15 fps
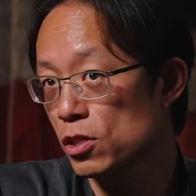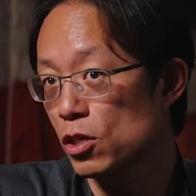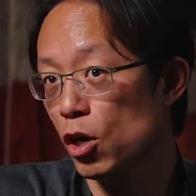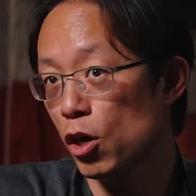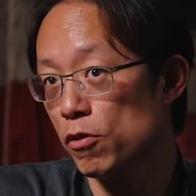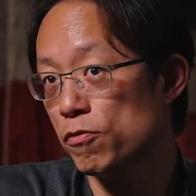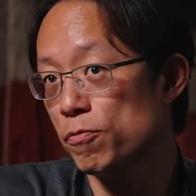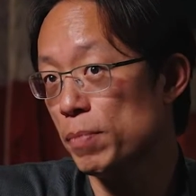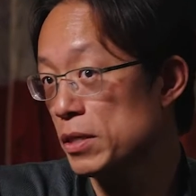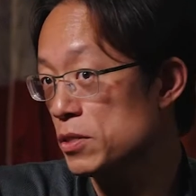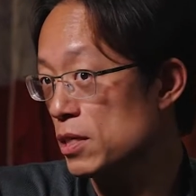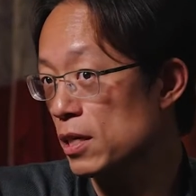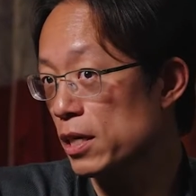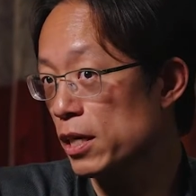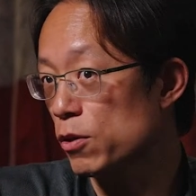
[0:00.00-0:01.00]
of
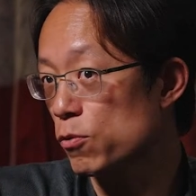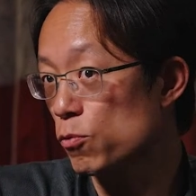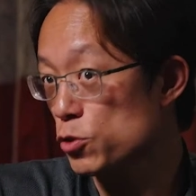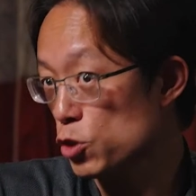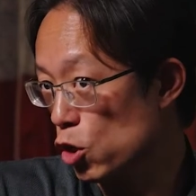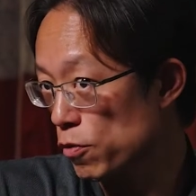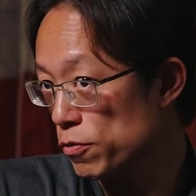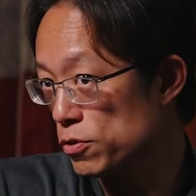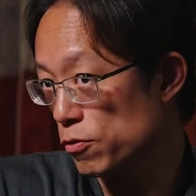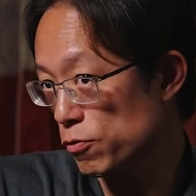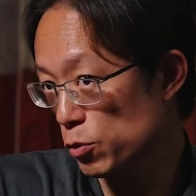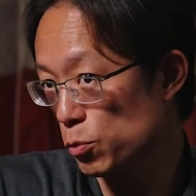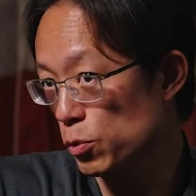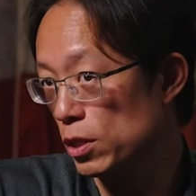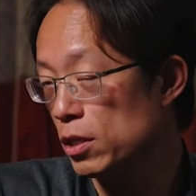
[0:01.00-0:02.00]
basically reserves, if
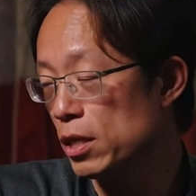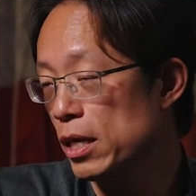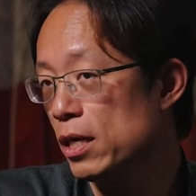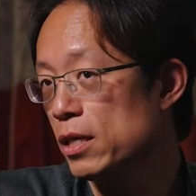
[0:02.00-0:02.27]
you will,